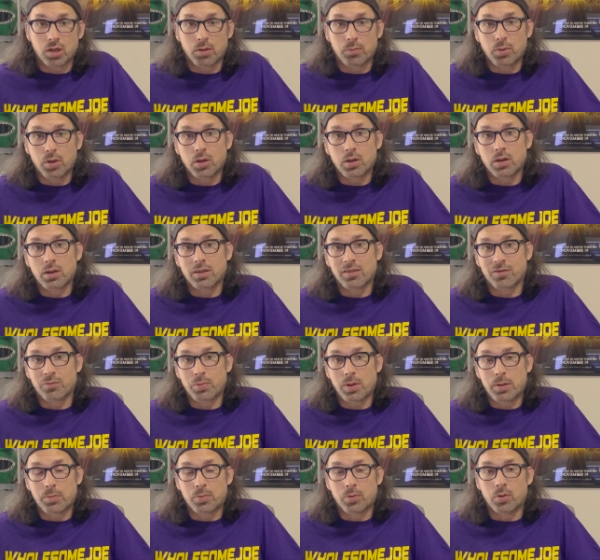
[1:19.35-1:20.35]
community of
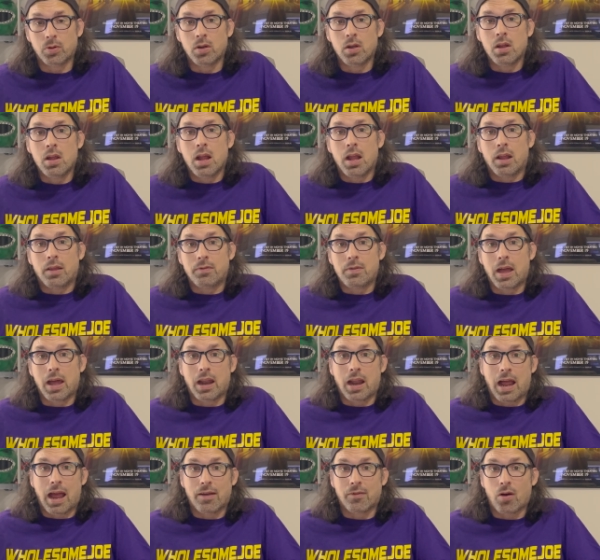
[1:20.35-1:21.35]
people
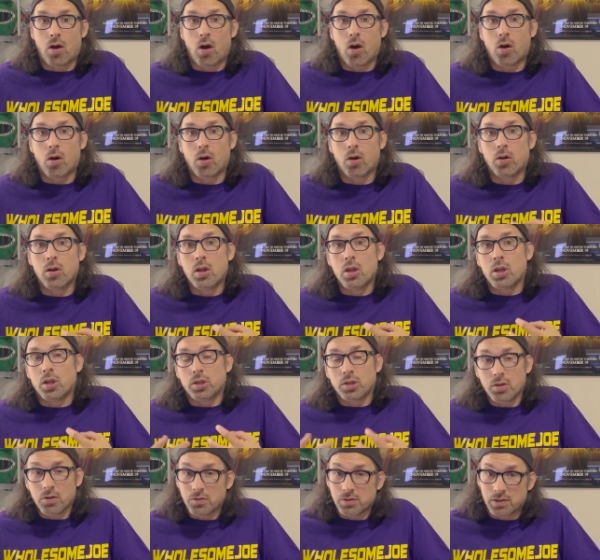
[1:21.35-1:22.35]
that have all
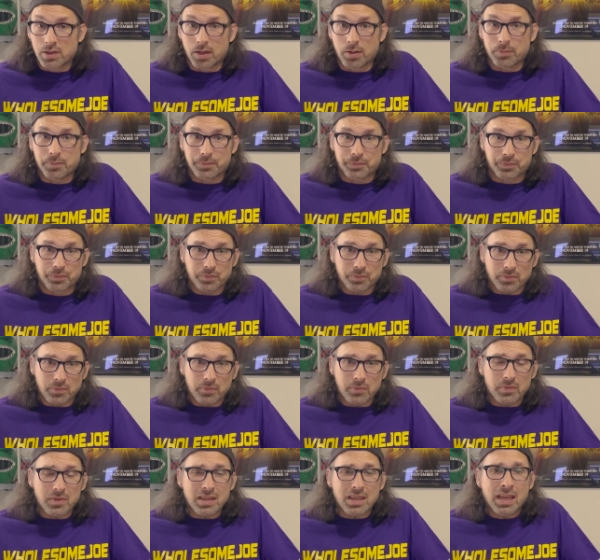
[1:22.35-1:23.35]
used them,
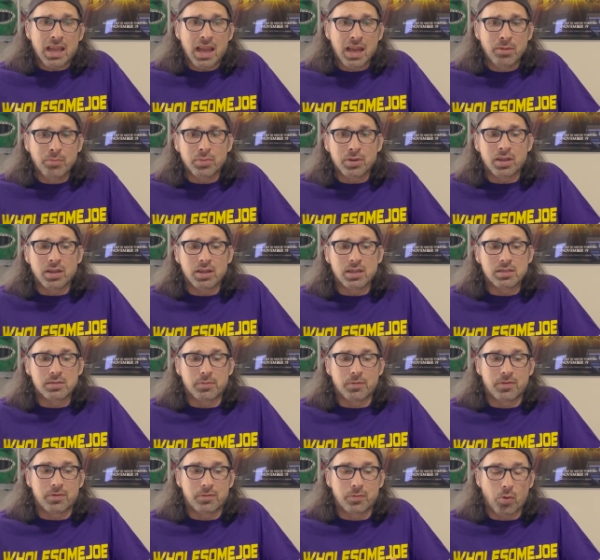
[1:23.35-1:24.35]
and because
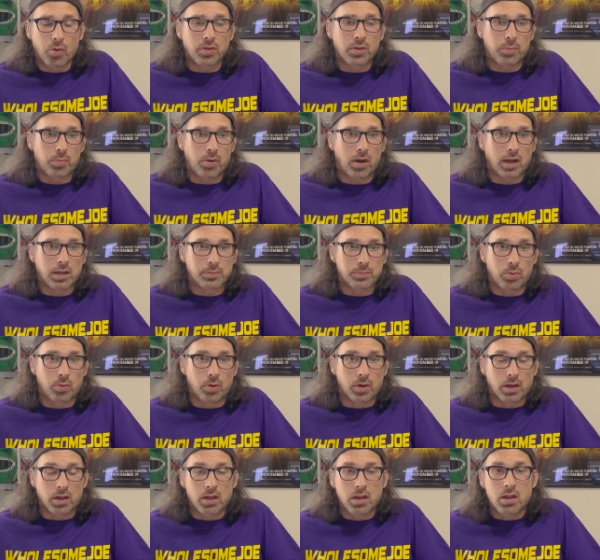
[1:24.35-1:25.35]
for the price
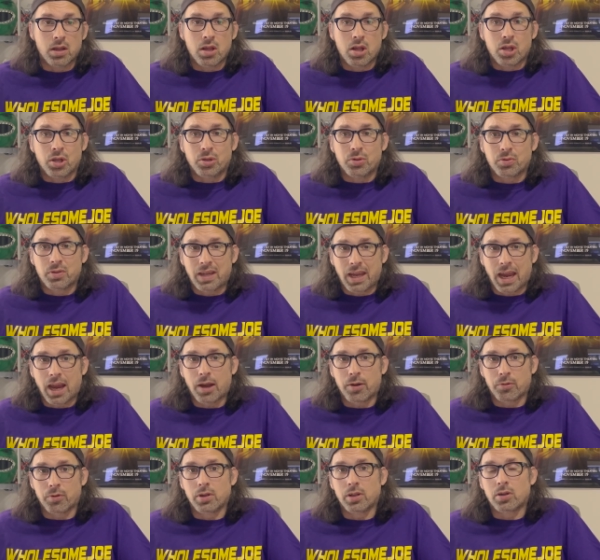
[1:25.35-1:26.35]
point, you
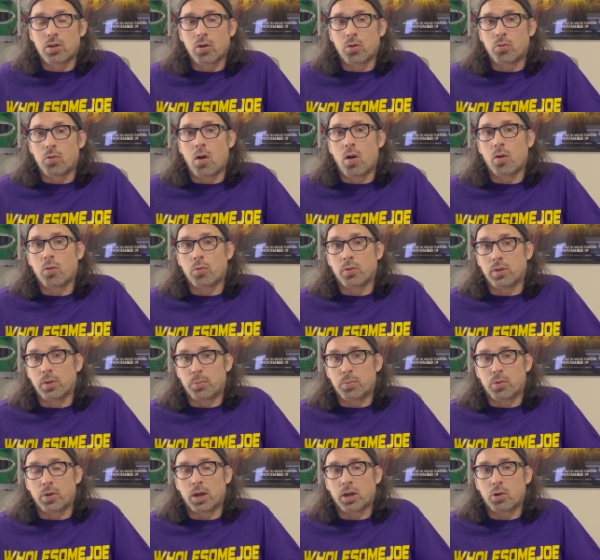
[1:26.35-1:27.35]
can't really go wrong with the
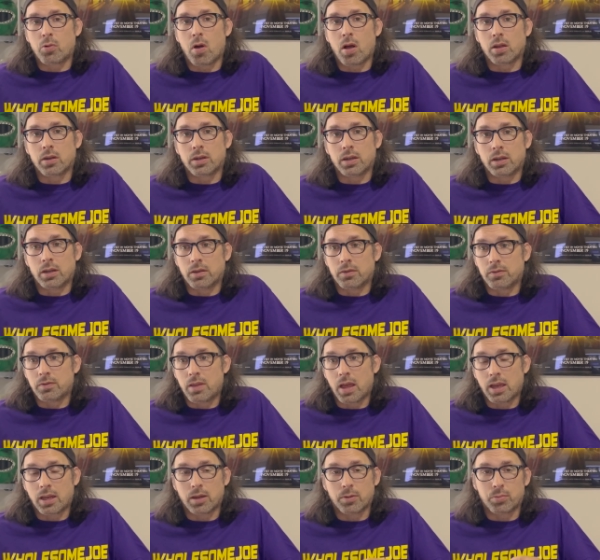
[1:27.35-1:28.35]
print quality.
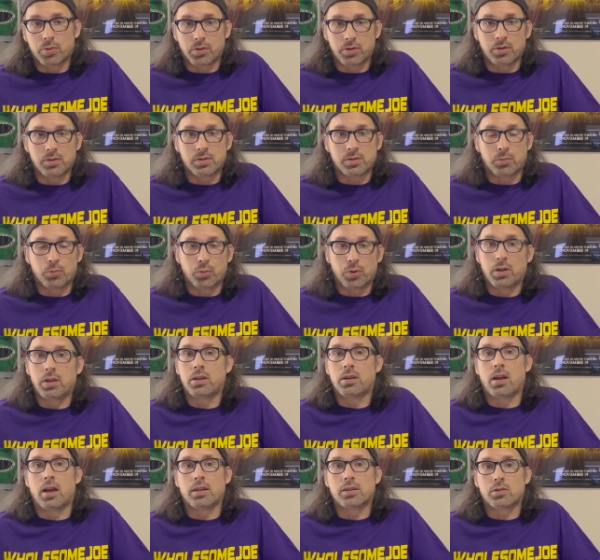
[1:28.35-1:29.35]
They can produce some really
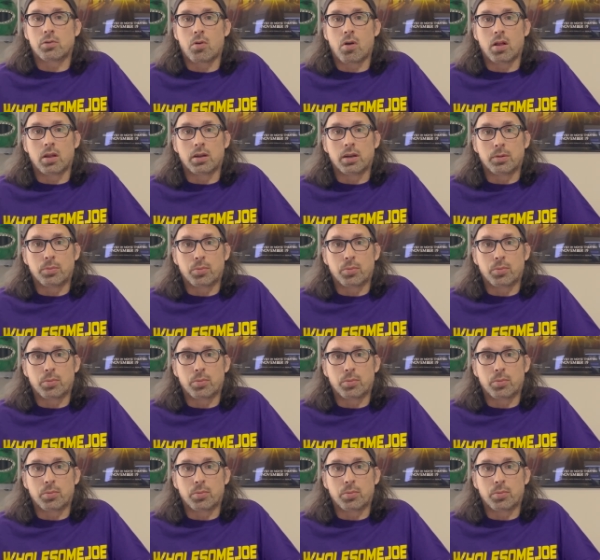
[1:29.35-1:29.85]
nice quality